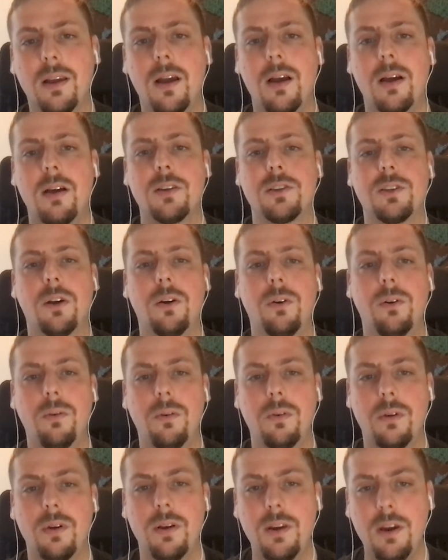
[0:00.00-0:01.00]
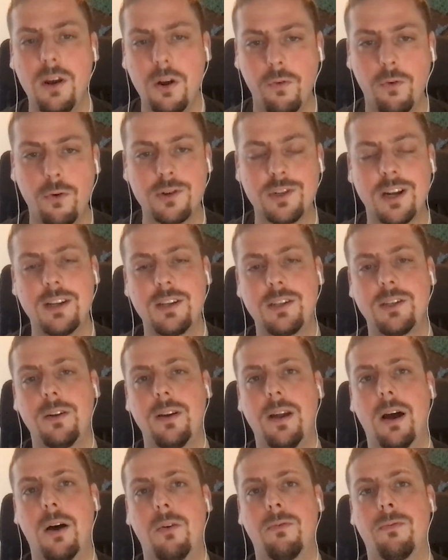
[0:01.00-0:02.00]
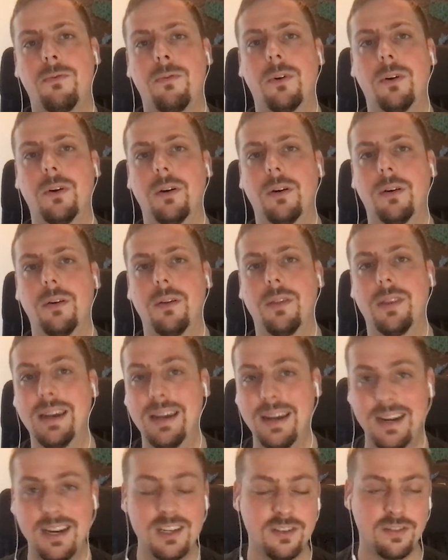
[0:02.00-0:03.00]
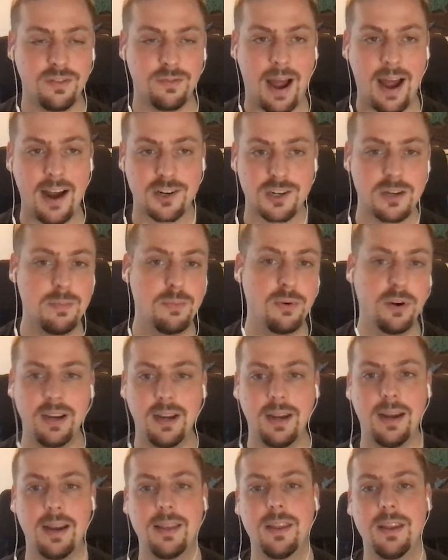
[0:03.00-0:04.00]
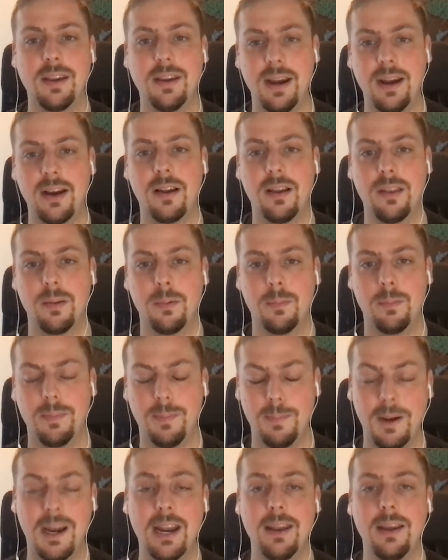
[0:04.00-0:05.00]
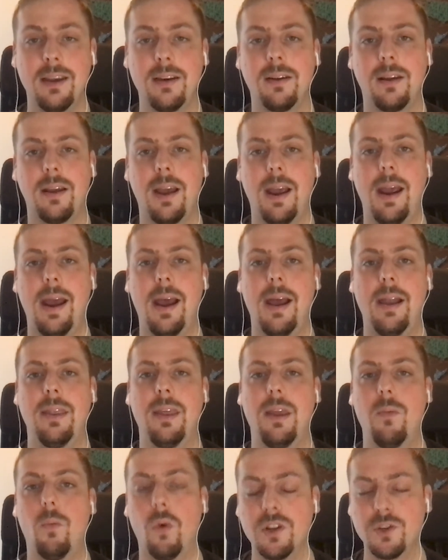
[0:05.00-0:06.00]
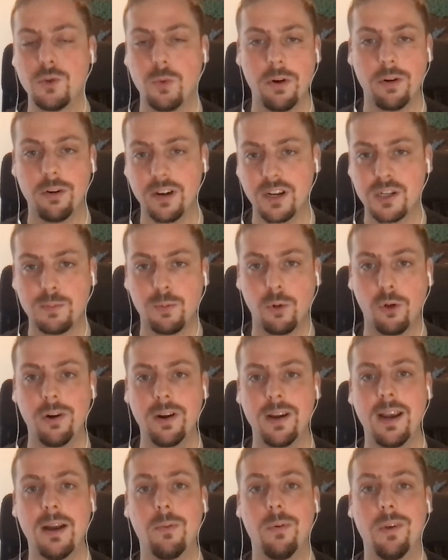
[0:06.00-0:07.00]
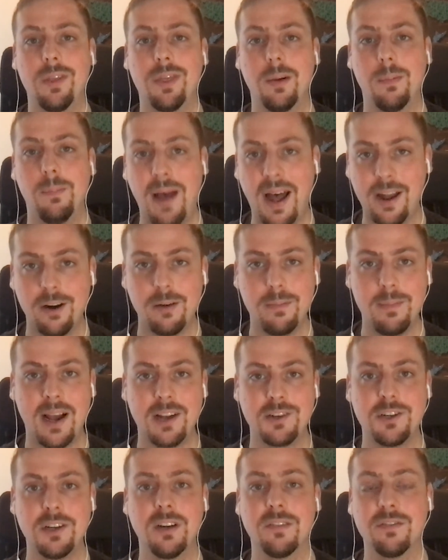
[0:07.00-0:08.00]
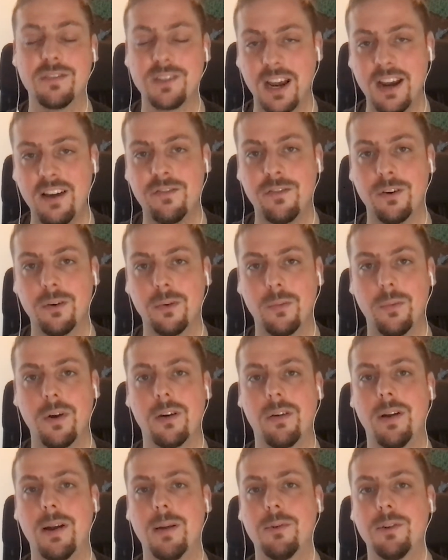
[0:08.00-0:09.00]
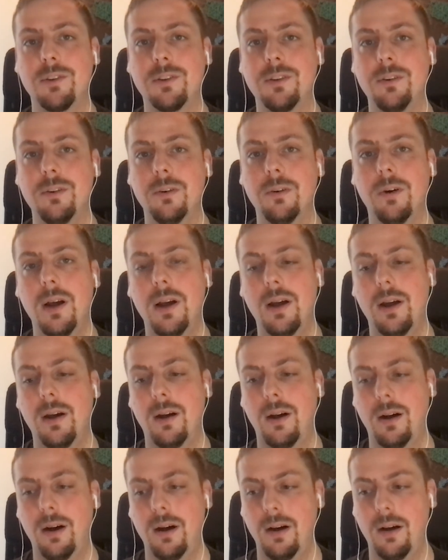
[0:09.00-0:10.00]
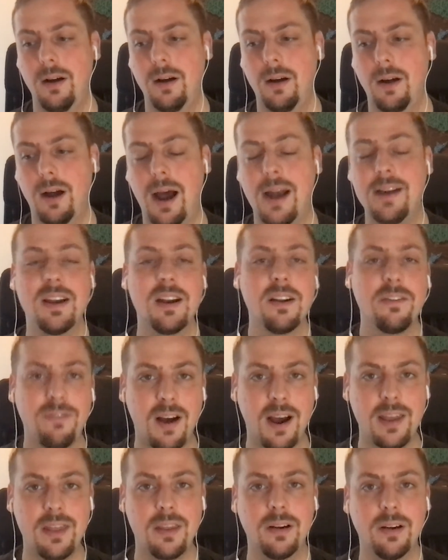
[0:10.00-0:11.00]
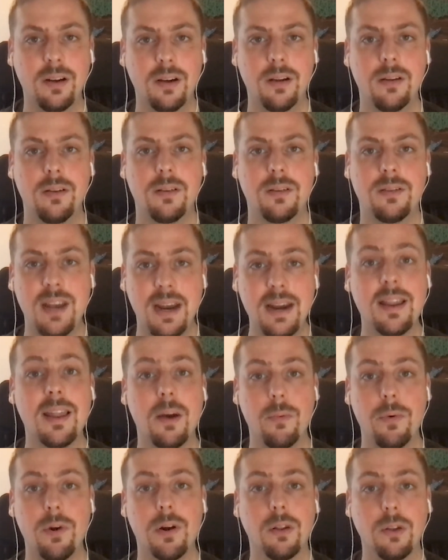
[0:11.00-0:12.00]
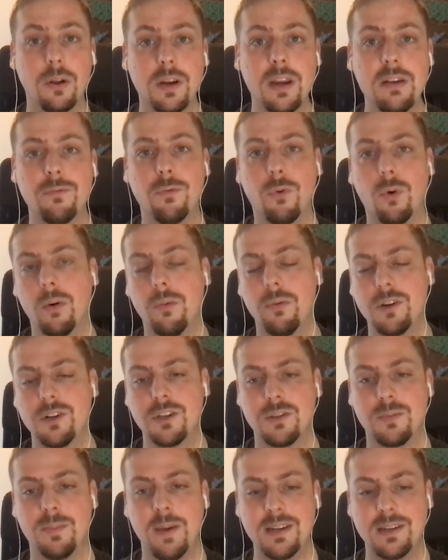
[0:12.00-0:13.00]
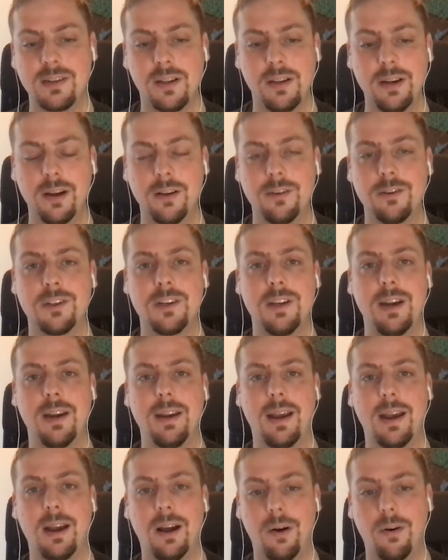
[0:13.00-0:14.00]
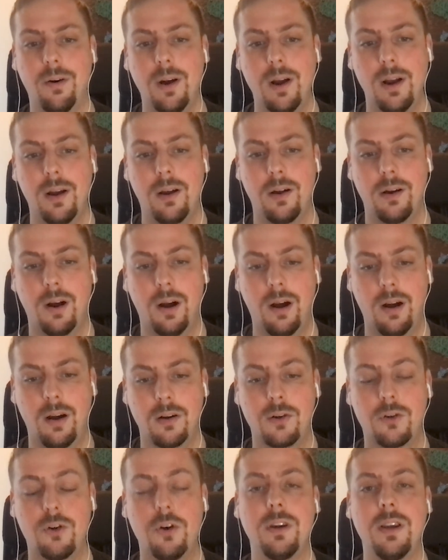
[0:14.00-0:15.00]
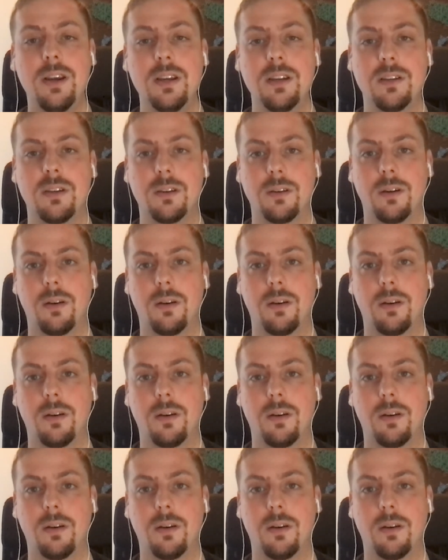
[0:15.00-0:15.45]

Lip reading: So Neo4j stood out for the ease of actually bringing in the data in the beginning, and then once we were exploring it with the pattern matching of Cypher, we were able to identify the data that we were looking for, which is basically understanding how cookies